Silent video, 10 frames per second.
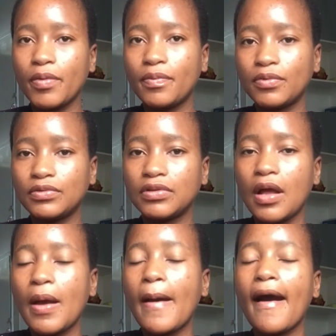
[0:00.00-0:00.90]
people
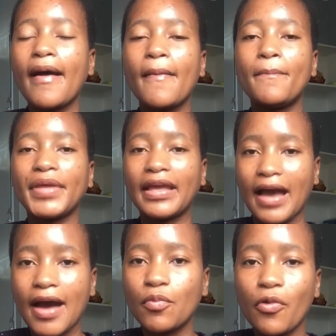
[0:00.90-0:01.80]

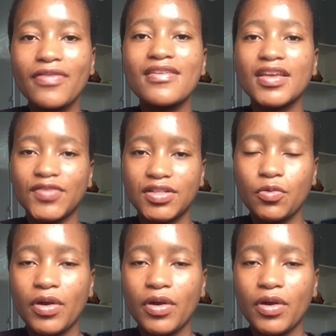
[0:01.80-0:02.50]
become when they